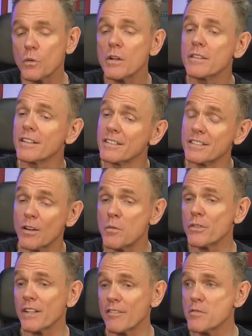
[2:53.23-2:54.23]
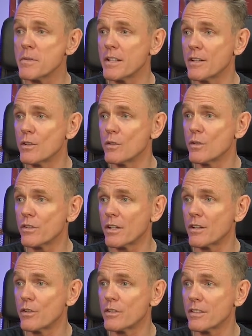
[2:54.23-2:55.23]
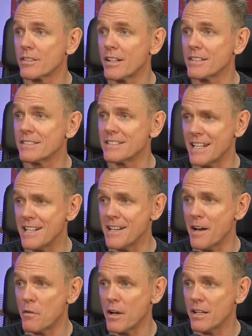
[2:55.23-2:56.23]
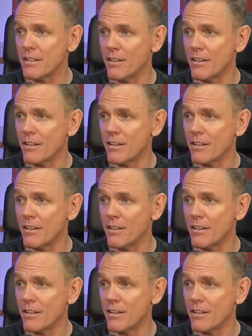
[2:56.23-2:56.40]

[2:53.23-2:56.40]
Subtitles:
the weird thing is that almost everybody who was on OJ's side is dead now, right?